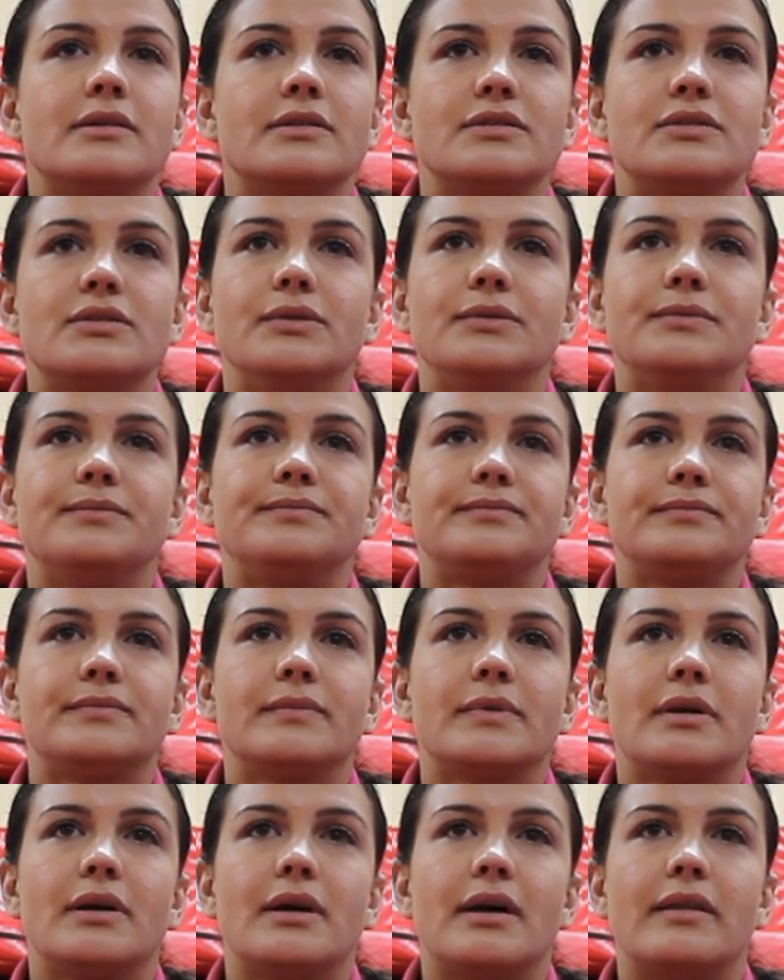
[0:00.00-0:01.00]
So
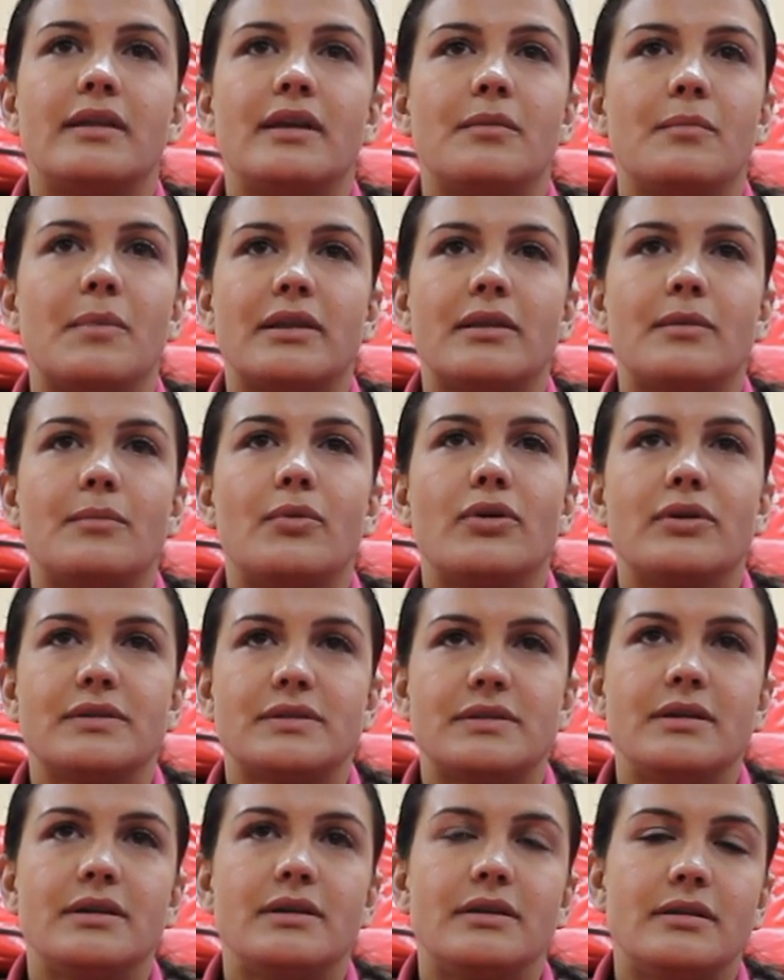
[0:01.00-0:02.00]
I think
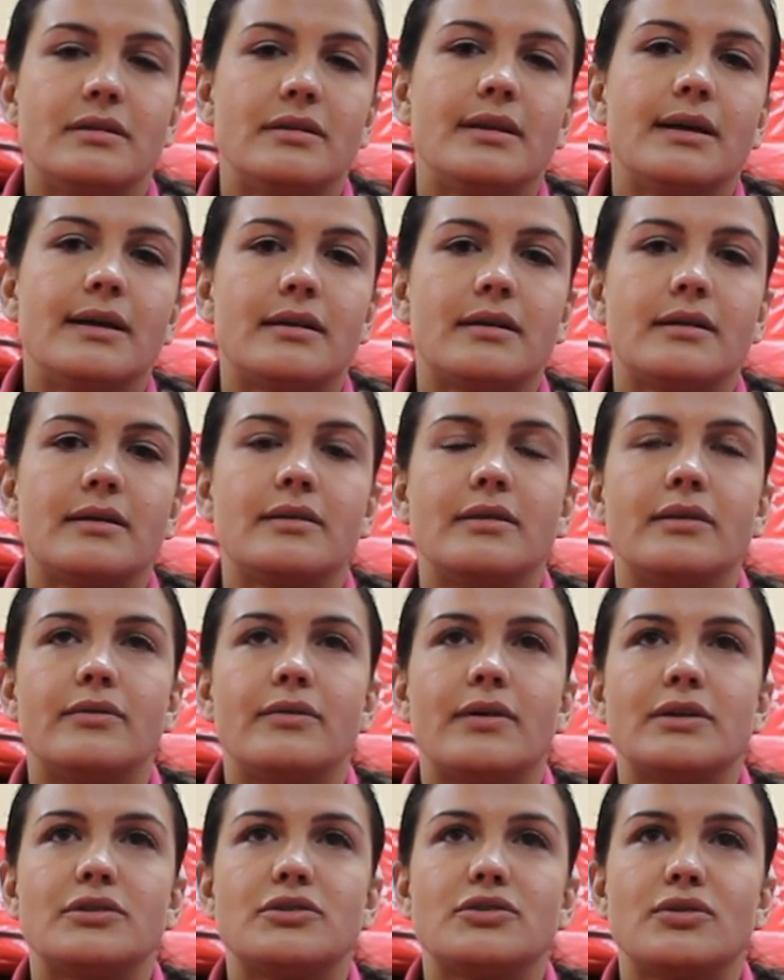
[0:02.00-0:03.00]
Metamoris did like the
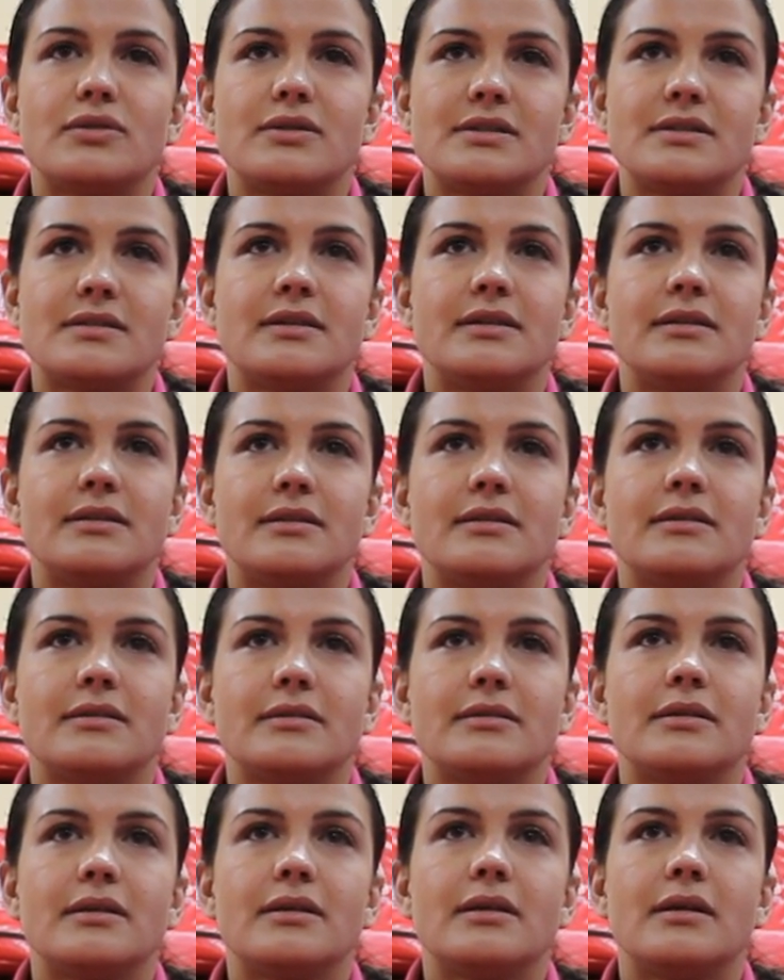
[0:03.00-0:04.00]
right choice.
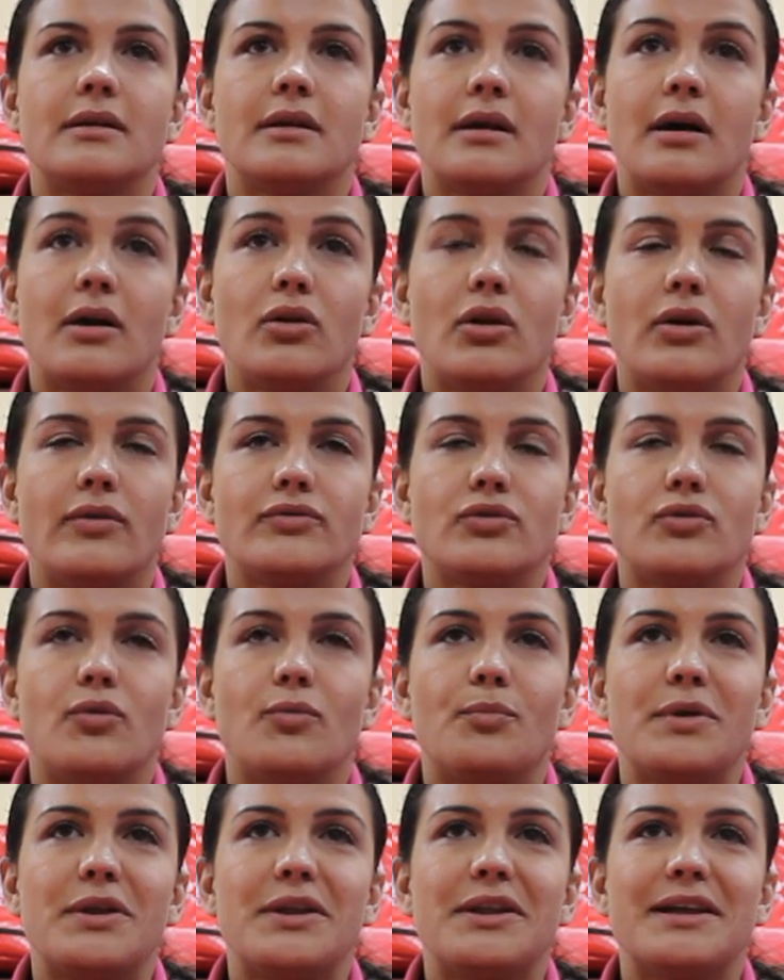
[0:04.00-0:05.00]
I'd love to
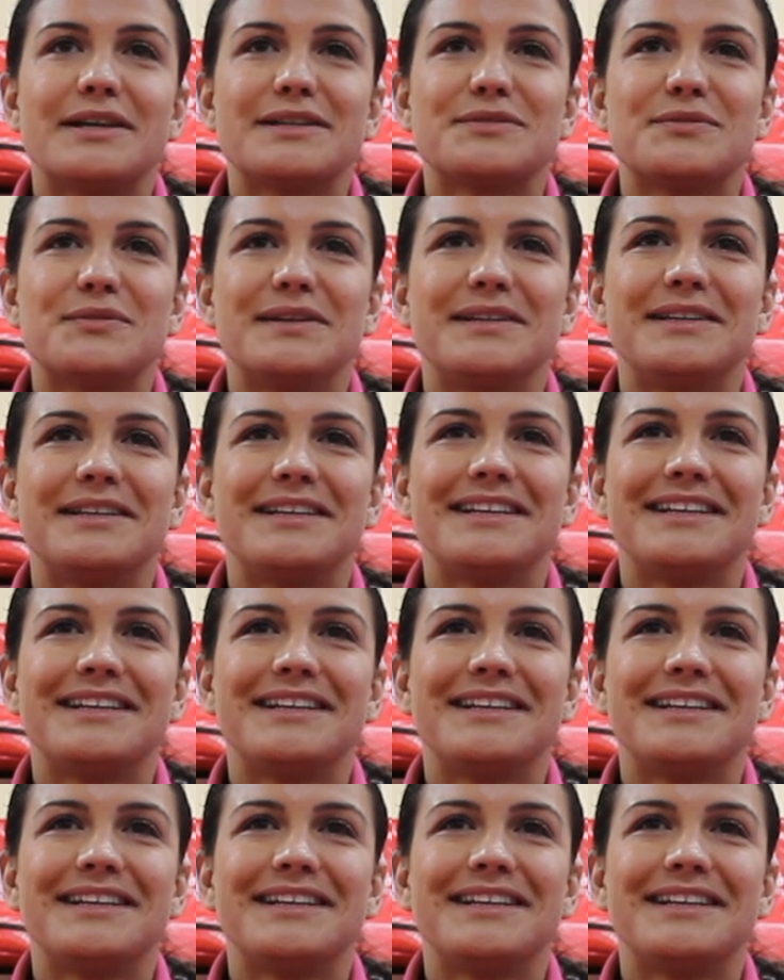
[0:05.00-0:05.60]
compete in the next one.